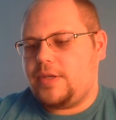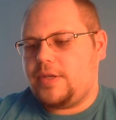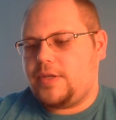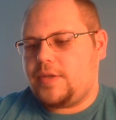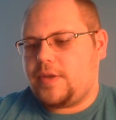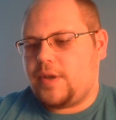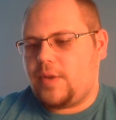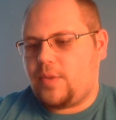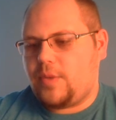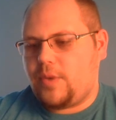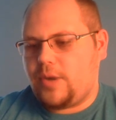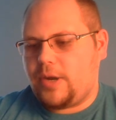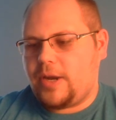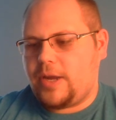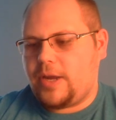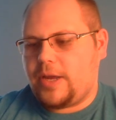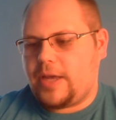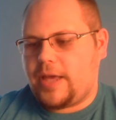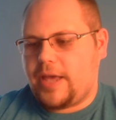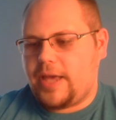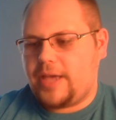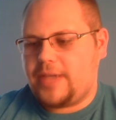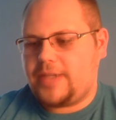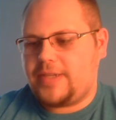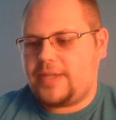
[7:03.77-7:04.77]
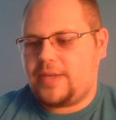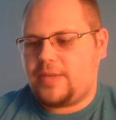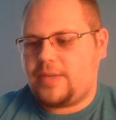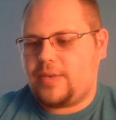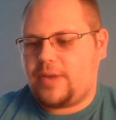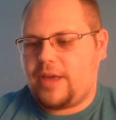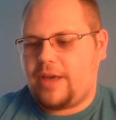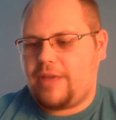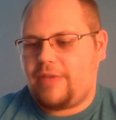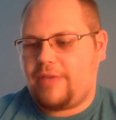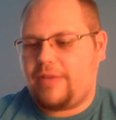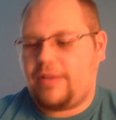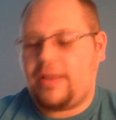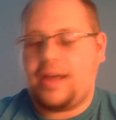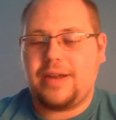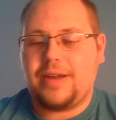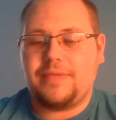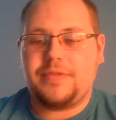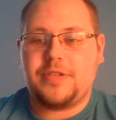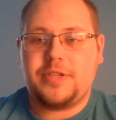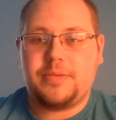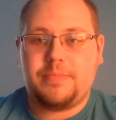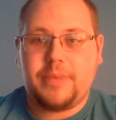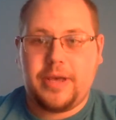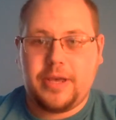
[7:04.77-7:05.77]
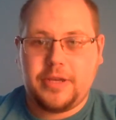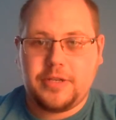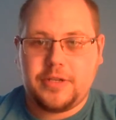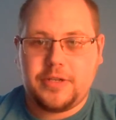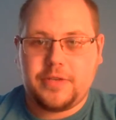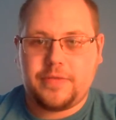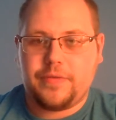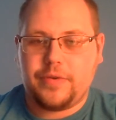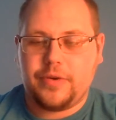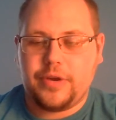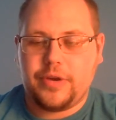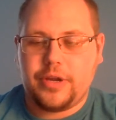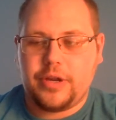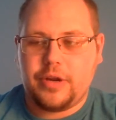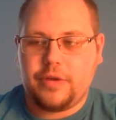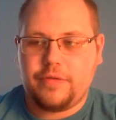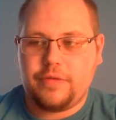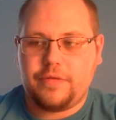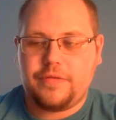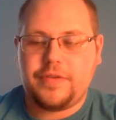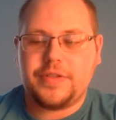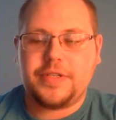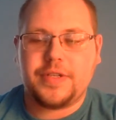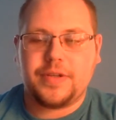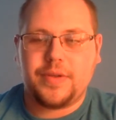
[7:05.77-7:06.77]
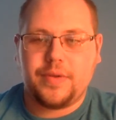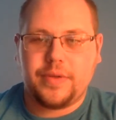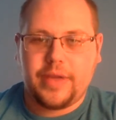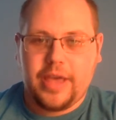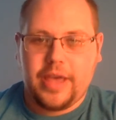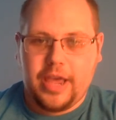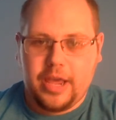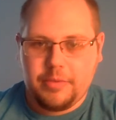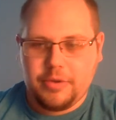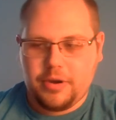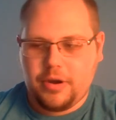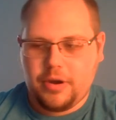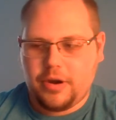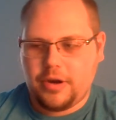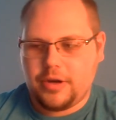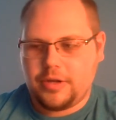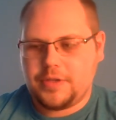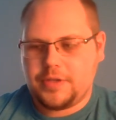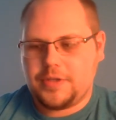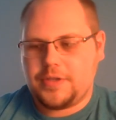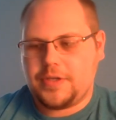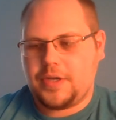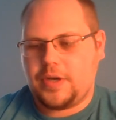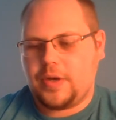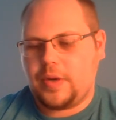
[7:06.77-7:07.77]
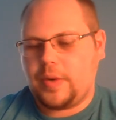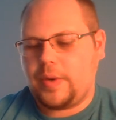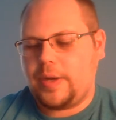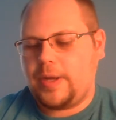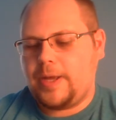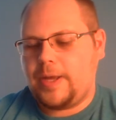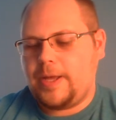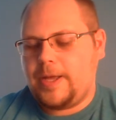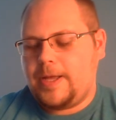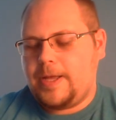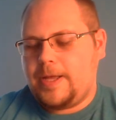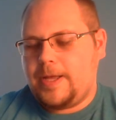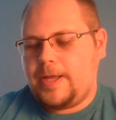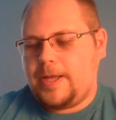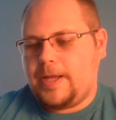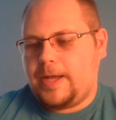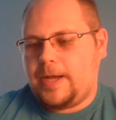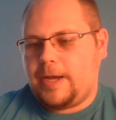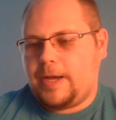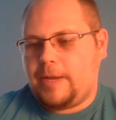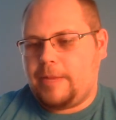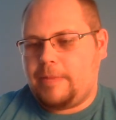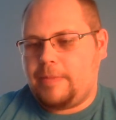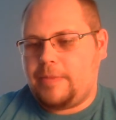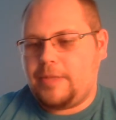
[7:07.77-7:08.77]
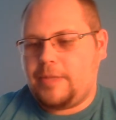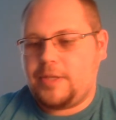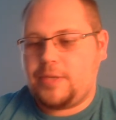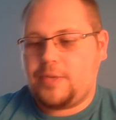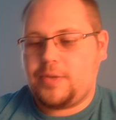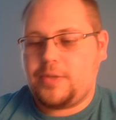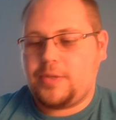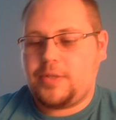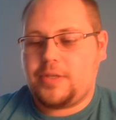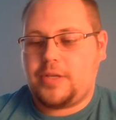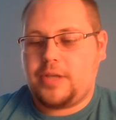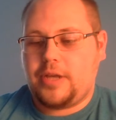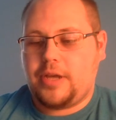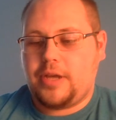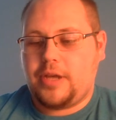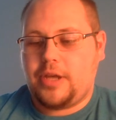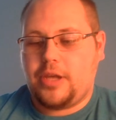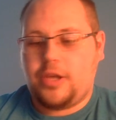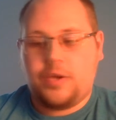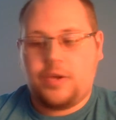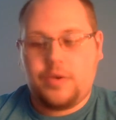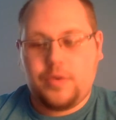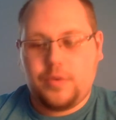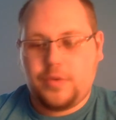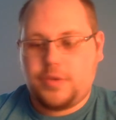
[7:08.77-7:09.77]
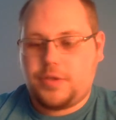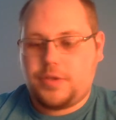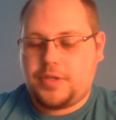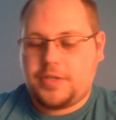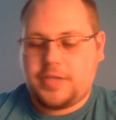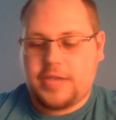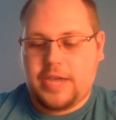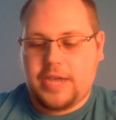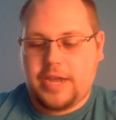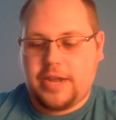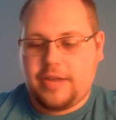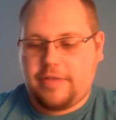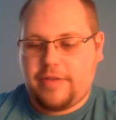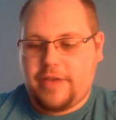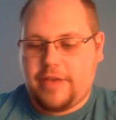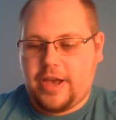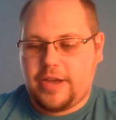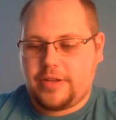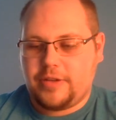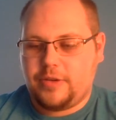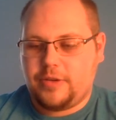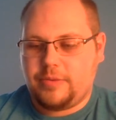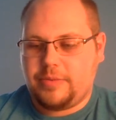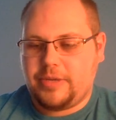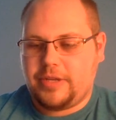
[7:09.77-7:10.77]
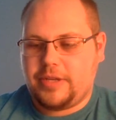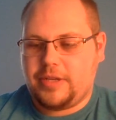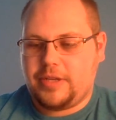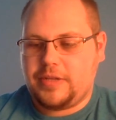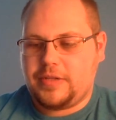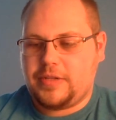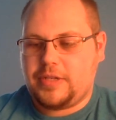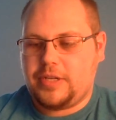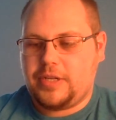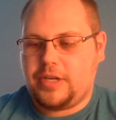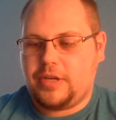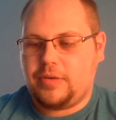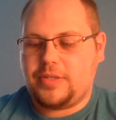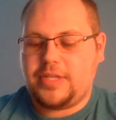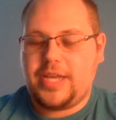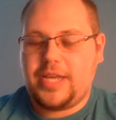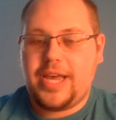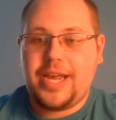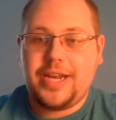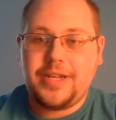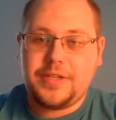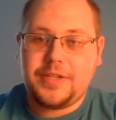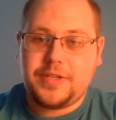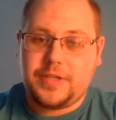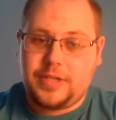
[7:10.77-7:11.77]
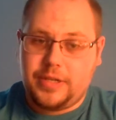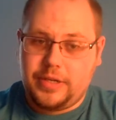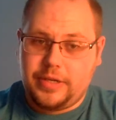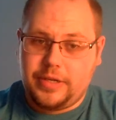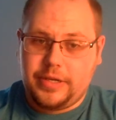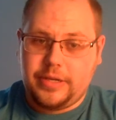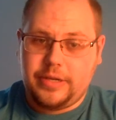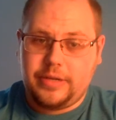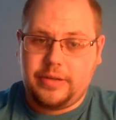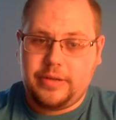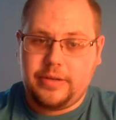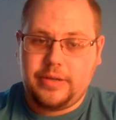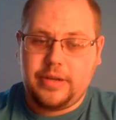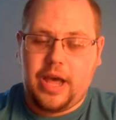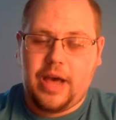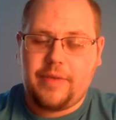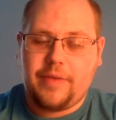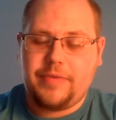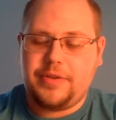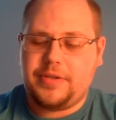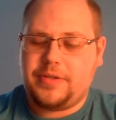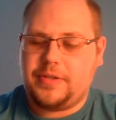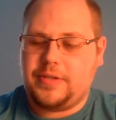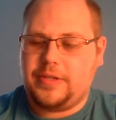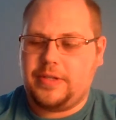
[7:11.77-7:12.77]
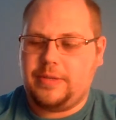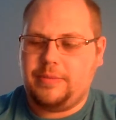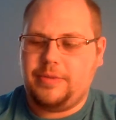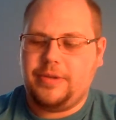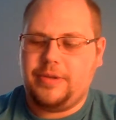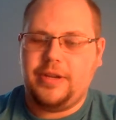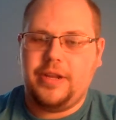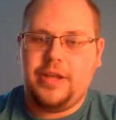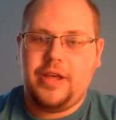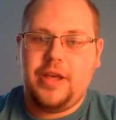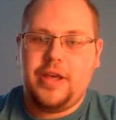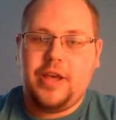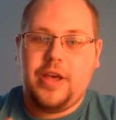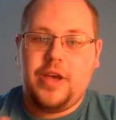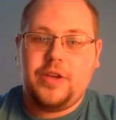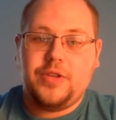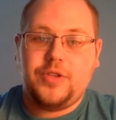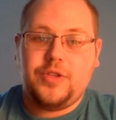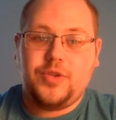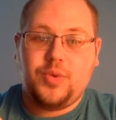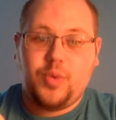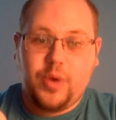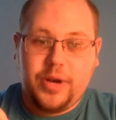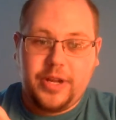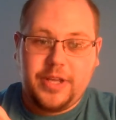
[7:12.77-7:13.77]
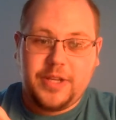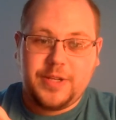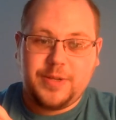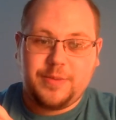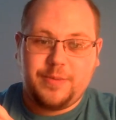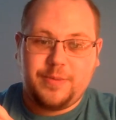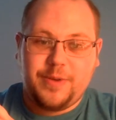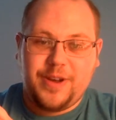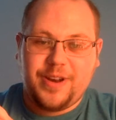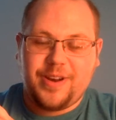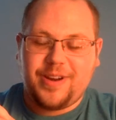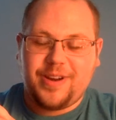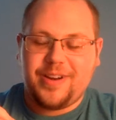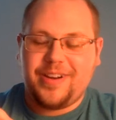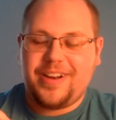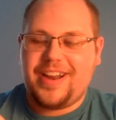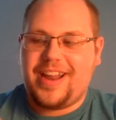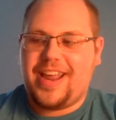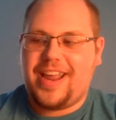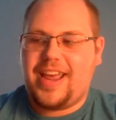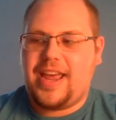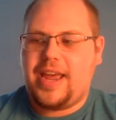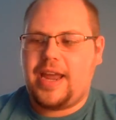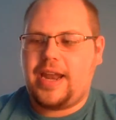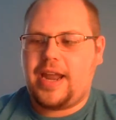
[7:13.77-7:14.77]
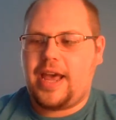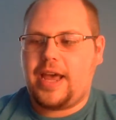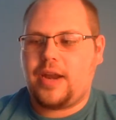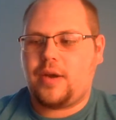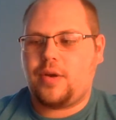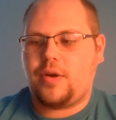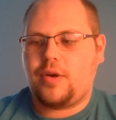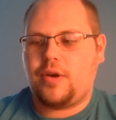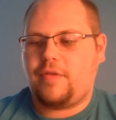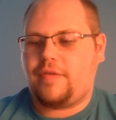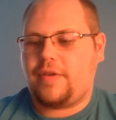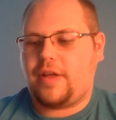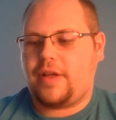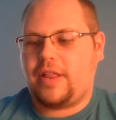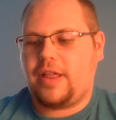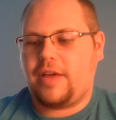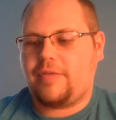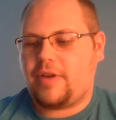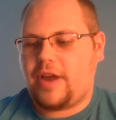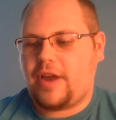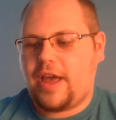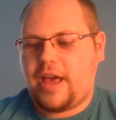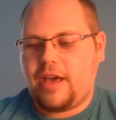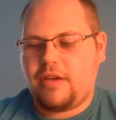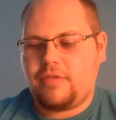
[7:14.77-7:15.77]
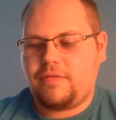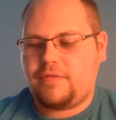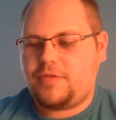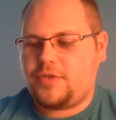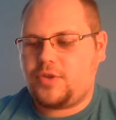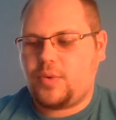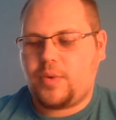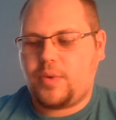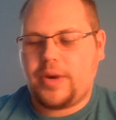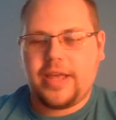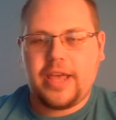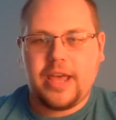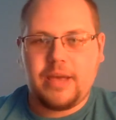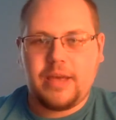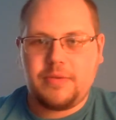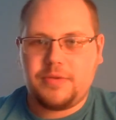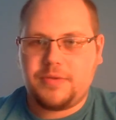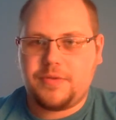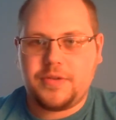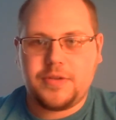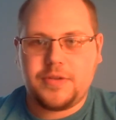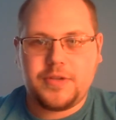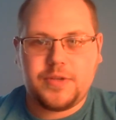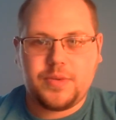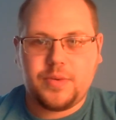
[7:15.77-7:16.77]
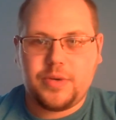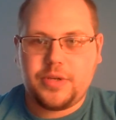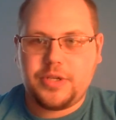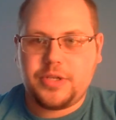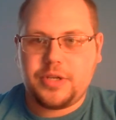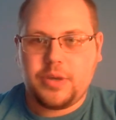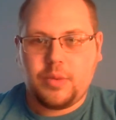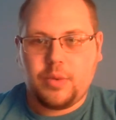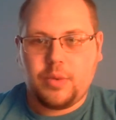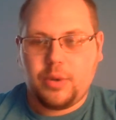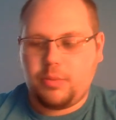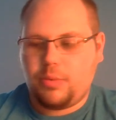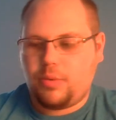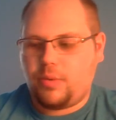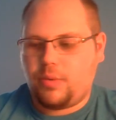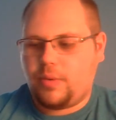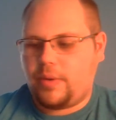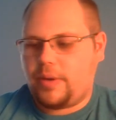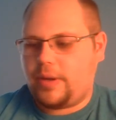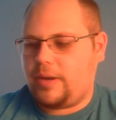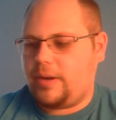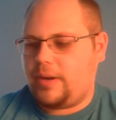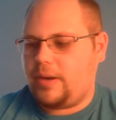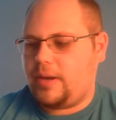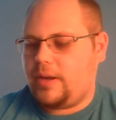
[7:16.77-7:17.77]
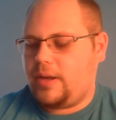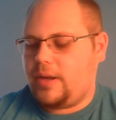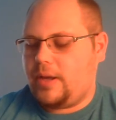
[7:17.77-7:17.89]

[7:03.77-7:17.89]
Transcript: So I wanted a case that would have a lot of space for, physical game cards. So this was a huge deciding factor because, 10 is good, obviously, but 20 is better. And I don't know if I'll ever have 20 games for the Switch at one point,